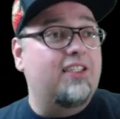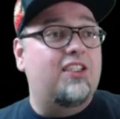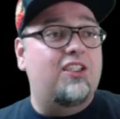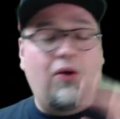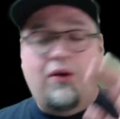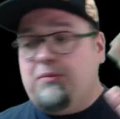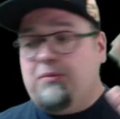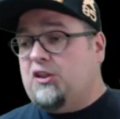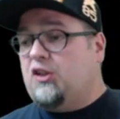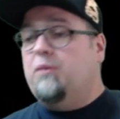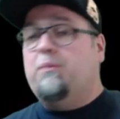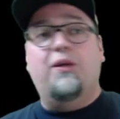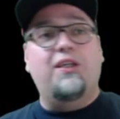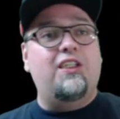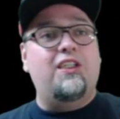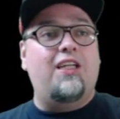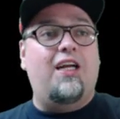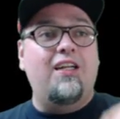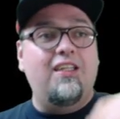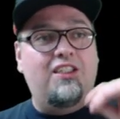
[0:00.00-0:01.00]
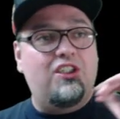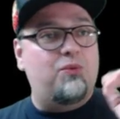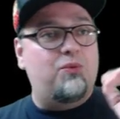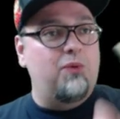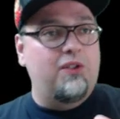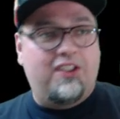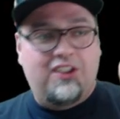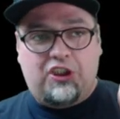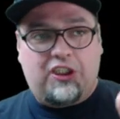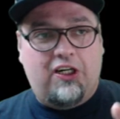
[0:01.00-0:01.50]
So I'm super excited. Just
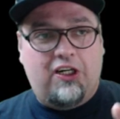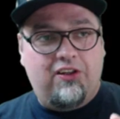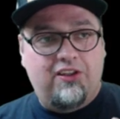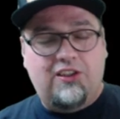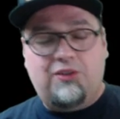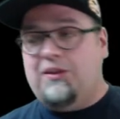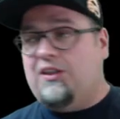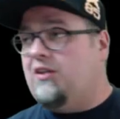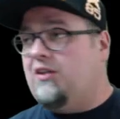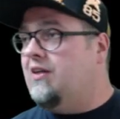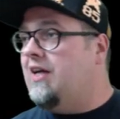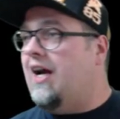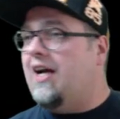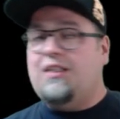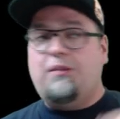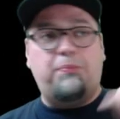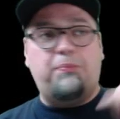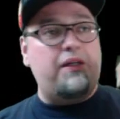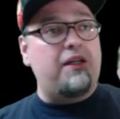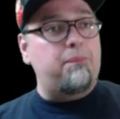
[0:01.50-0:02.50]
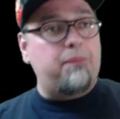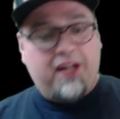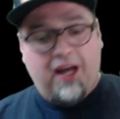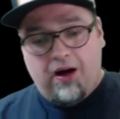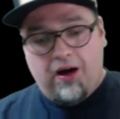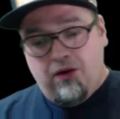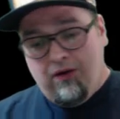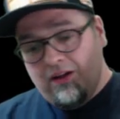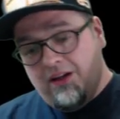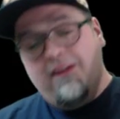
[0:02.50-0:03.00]
wanted to share this with you guys. Peep it
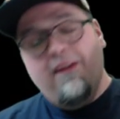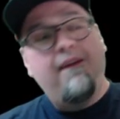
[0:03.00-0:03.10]
out.